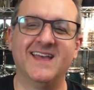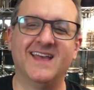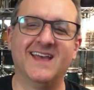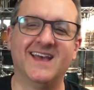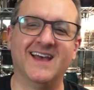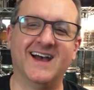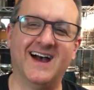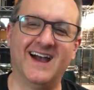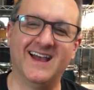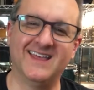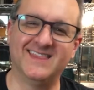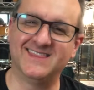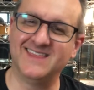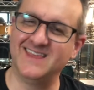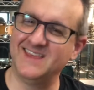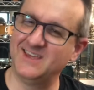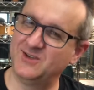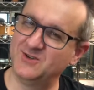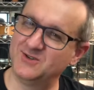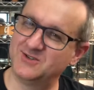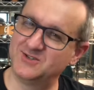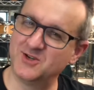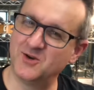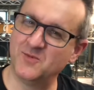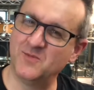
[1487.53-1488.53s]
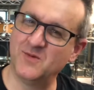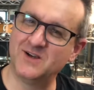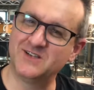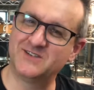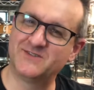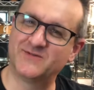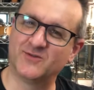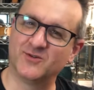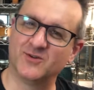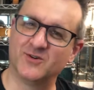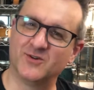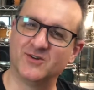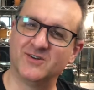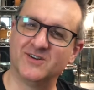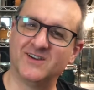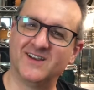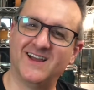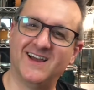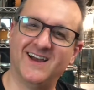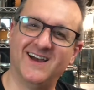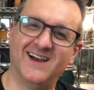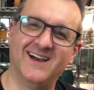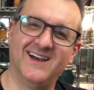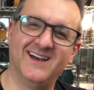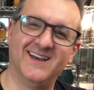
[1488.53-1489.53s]
I thank you so much for
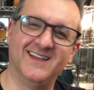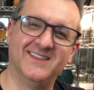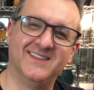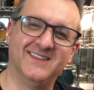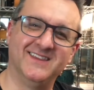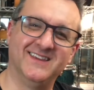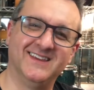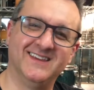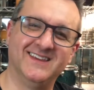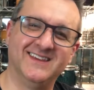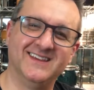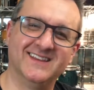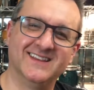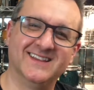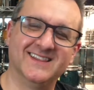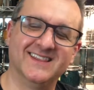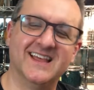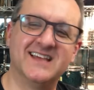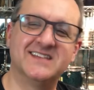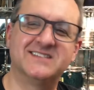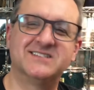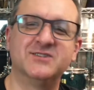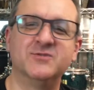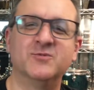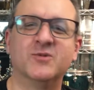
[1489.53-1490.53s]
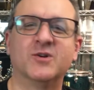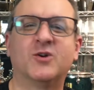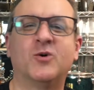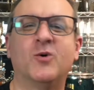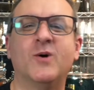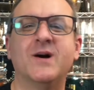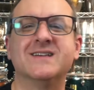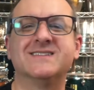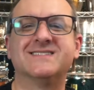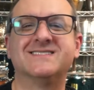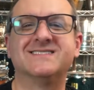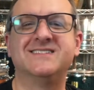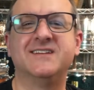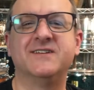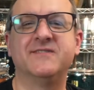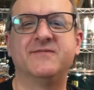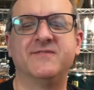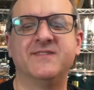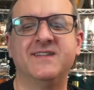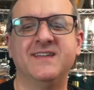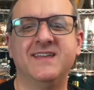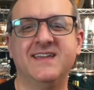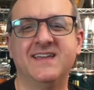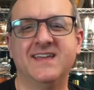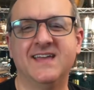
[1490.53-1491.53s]
the lesson request,
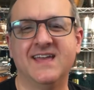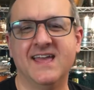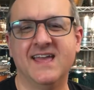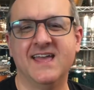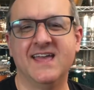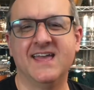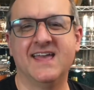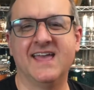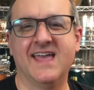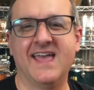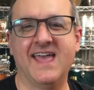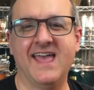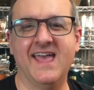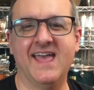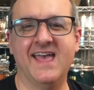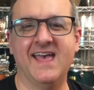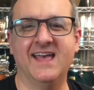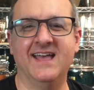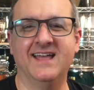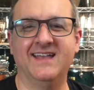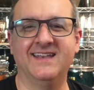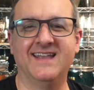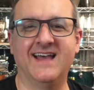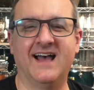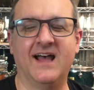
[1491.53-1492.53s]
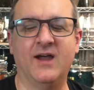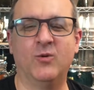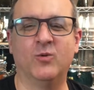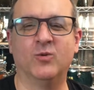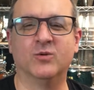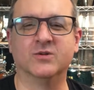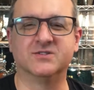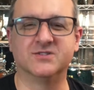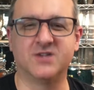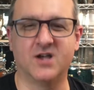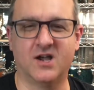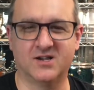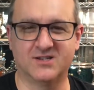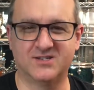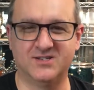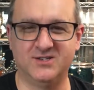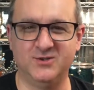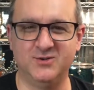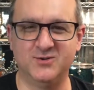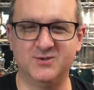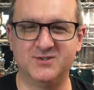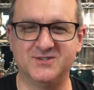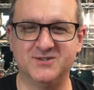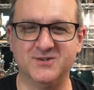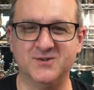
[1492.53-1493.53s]
Tiffany, and I will talk to you
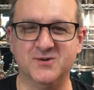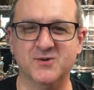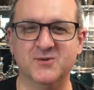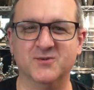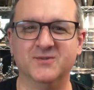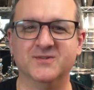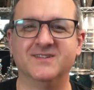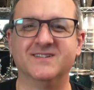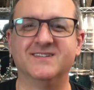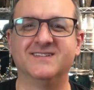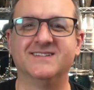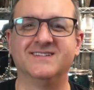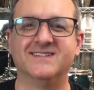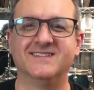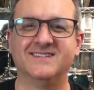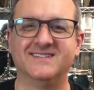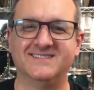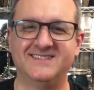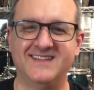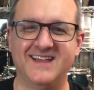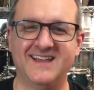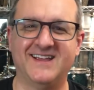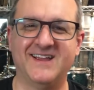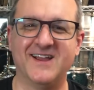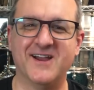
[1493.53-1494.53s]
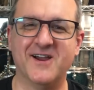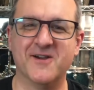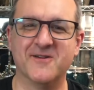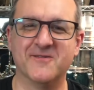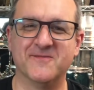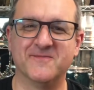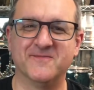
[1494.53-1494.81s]
soon. Take care.